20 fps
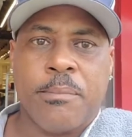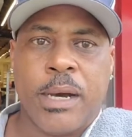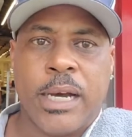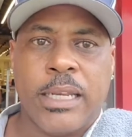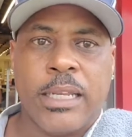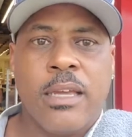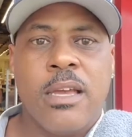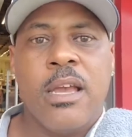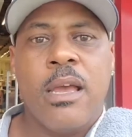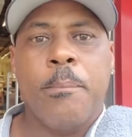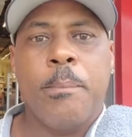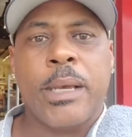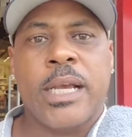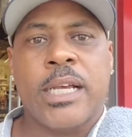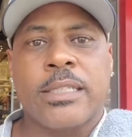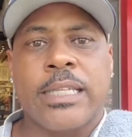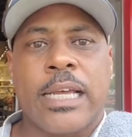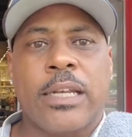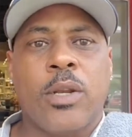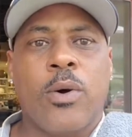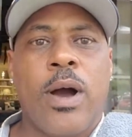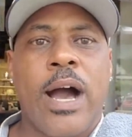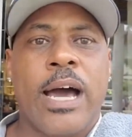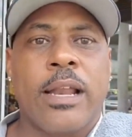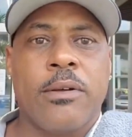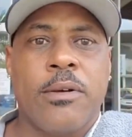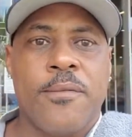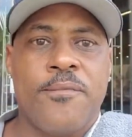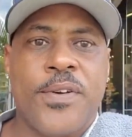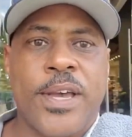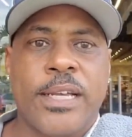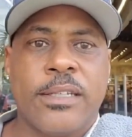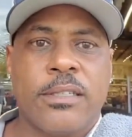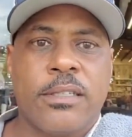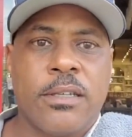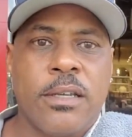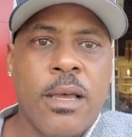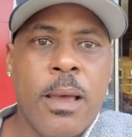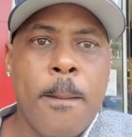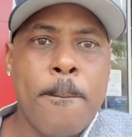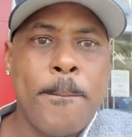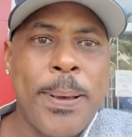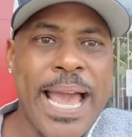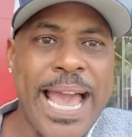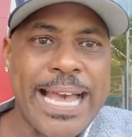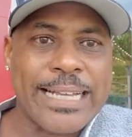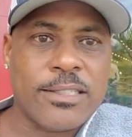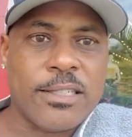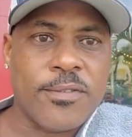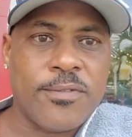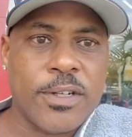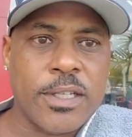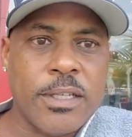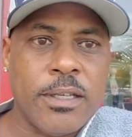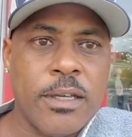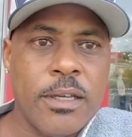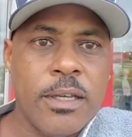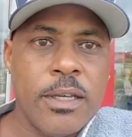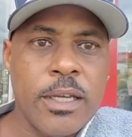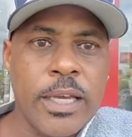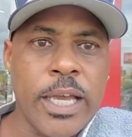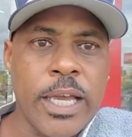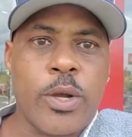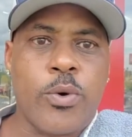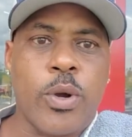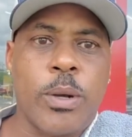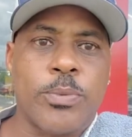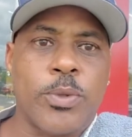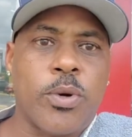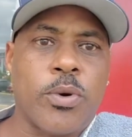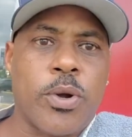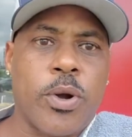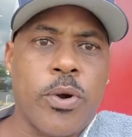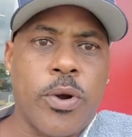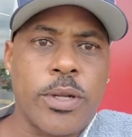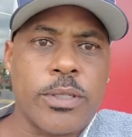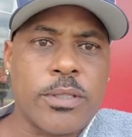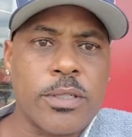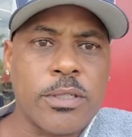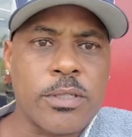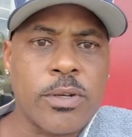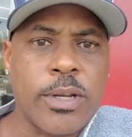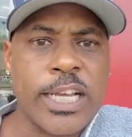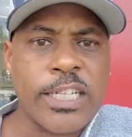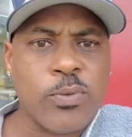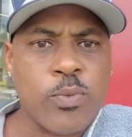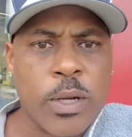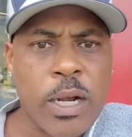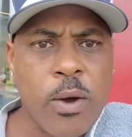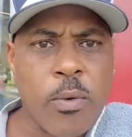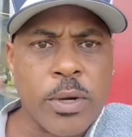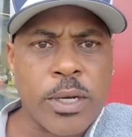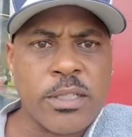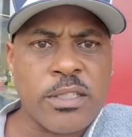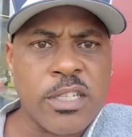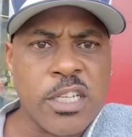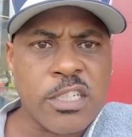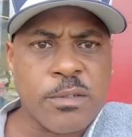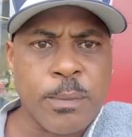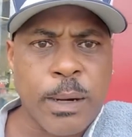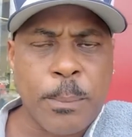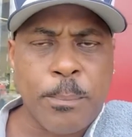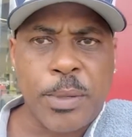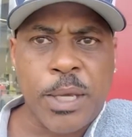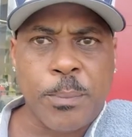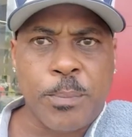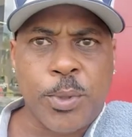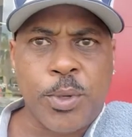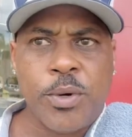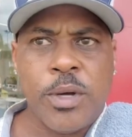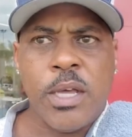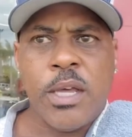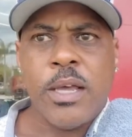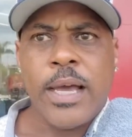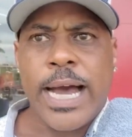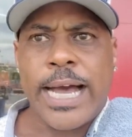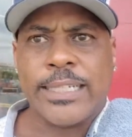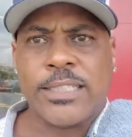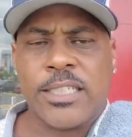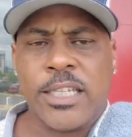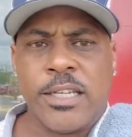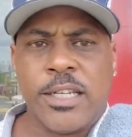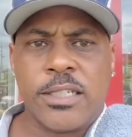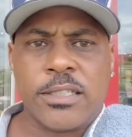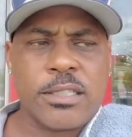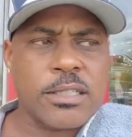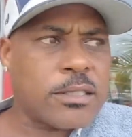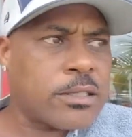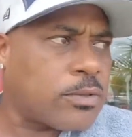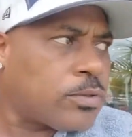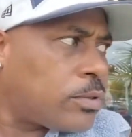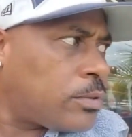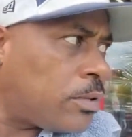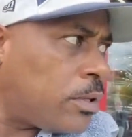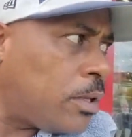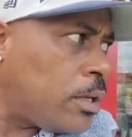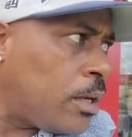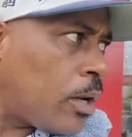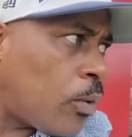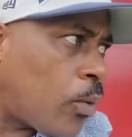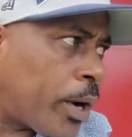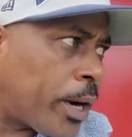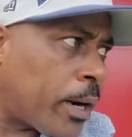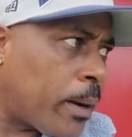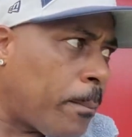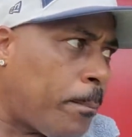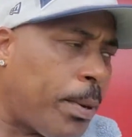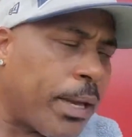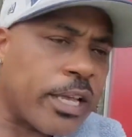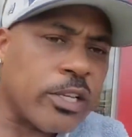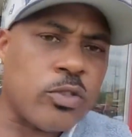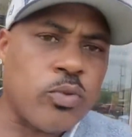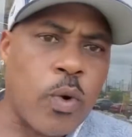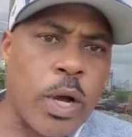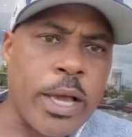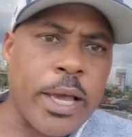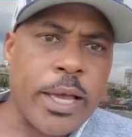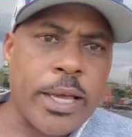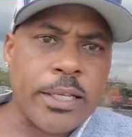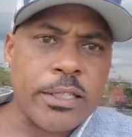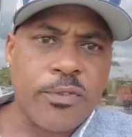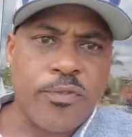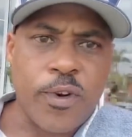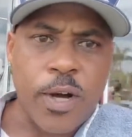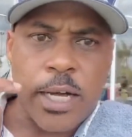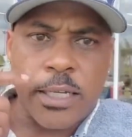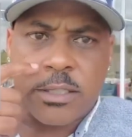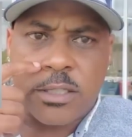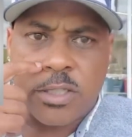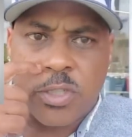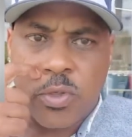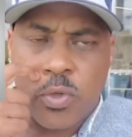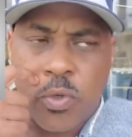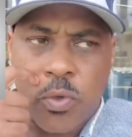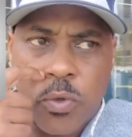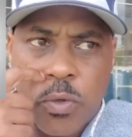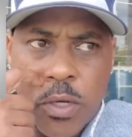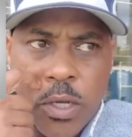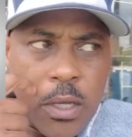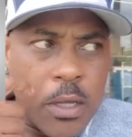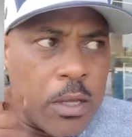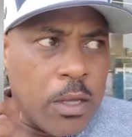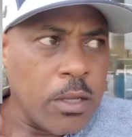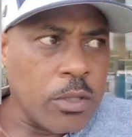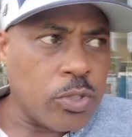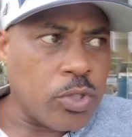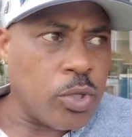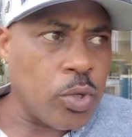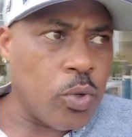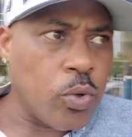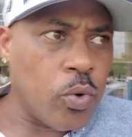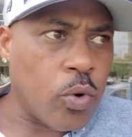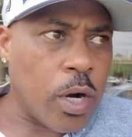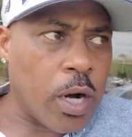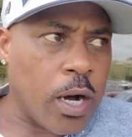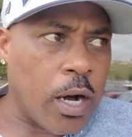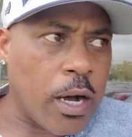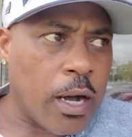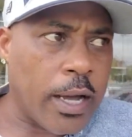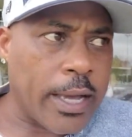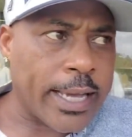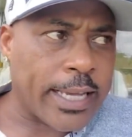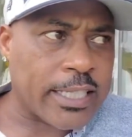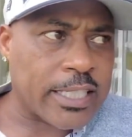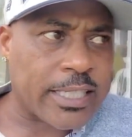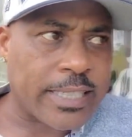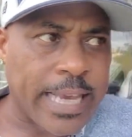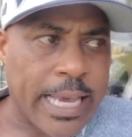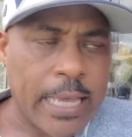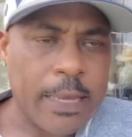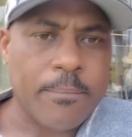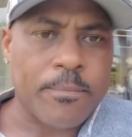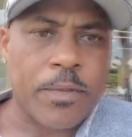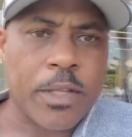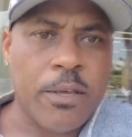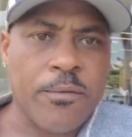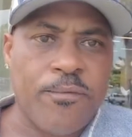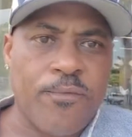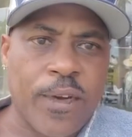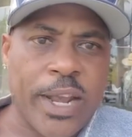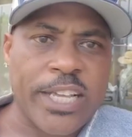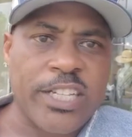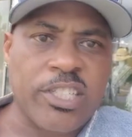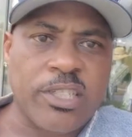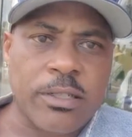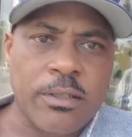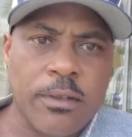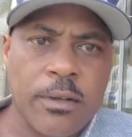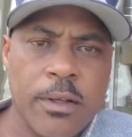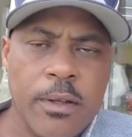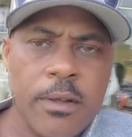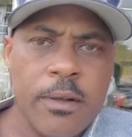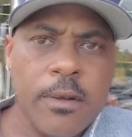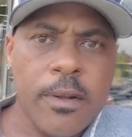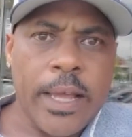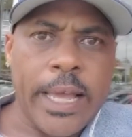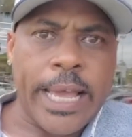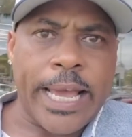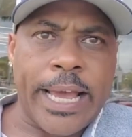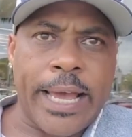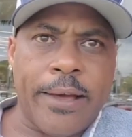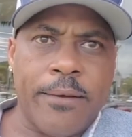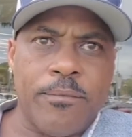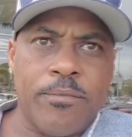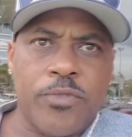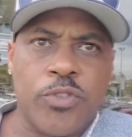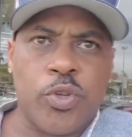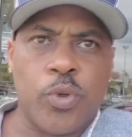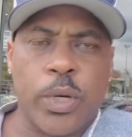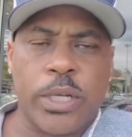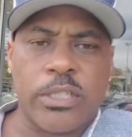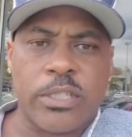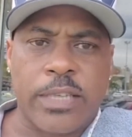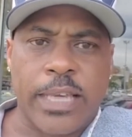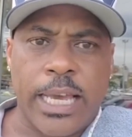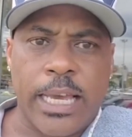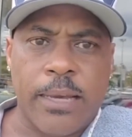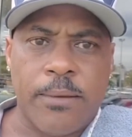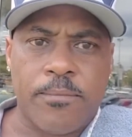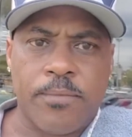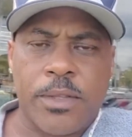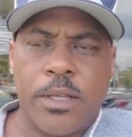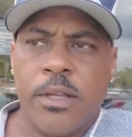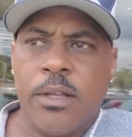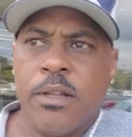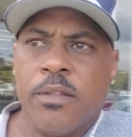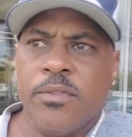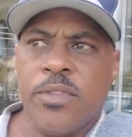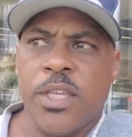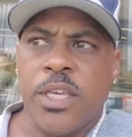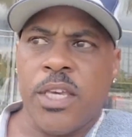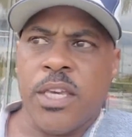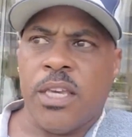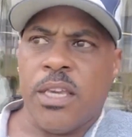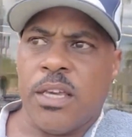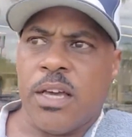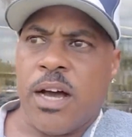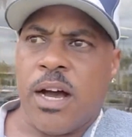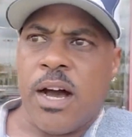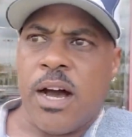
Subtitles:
money because I know how to invest passively in cryptocurrency. So that's what I want to teach my people. I see this as one of the biggest ways for us to escape inflation and to escape the